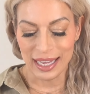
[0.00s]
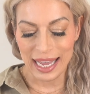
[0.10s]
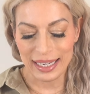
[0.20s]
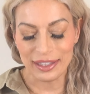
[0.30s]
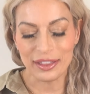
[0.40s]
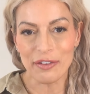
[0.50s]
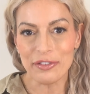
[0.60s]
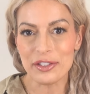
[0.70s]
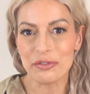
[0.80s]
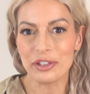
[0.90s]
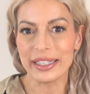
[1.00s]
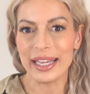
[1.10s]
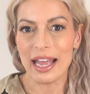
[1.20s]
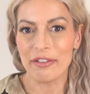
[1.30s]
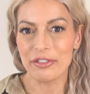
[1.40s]
And I love this really
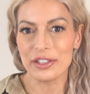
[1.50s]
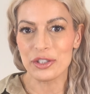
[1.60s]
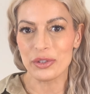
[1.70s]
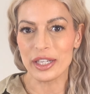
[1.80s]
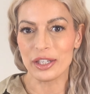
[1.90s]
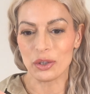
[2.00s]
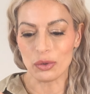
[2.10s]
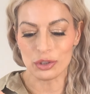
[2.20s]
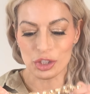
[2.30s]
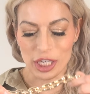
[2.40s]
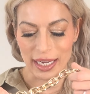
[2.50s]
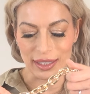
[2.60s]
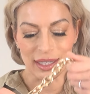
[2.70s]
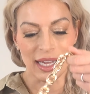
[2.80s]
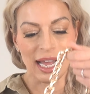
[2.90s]
heavy duty gold chain.